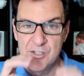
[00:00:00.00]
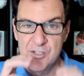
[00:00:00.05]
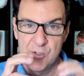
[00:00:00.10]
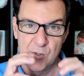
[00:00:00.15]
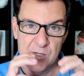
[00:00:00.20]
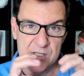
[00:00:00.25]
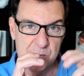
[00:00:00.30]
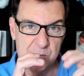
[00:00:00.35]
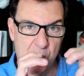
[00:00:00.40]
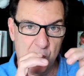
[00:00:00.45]

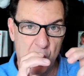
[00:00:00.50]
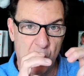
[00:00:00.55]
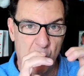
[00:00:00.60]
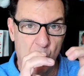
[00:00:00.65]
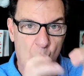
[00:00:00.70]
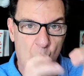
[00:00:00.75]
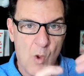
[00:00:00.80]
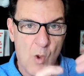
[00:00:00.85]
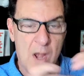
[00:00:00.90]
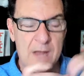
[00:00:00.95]
to explore
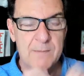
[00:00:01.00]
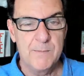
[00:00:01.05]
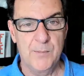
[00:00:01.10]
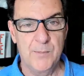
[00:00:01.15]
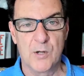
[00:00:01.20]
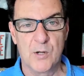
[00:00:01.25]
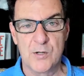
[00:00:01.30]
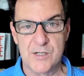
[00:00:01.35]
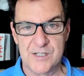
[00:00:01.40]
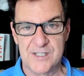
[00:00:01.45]
one
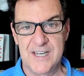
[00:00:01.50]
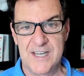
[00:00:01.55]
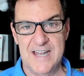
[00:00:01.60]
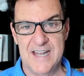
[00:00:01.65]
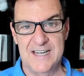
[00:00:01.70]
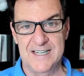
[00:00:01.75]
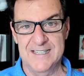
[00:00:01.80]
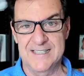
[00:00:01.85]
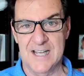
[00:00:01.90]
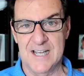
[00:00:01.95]
person
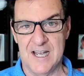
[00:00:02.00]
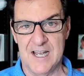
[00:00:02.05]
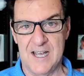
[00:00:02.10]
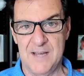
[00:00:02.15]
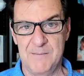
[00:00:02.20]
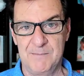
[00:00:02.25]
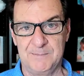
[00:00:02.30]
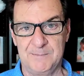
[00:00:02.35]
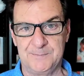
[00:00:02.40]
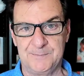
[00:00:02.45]
at a
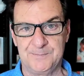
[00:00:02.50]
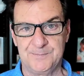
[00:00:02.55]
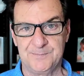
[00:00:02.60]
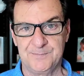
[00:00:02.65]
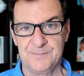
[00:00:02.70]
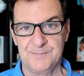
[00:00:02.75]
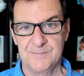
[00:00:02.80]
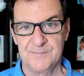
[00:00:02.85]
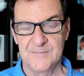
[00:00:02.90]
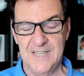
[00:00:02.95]
time
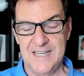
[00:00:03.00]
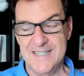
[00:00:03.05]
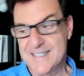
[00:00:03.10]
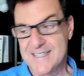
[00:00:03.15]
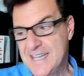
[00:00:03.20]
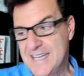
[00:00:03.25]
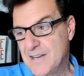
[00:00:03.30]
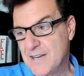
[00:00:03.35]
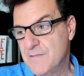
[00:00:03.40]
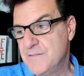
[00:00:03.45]

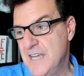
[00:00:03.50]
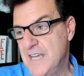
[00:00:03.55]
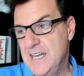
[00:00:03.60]
instead of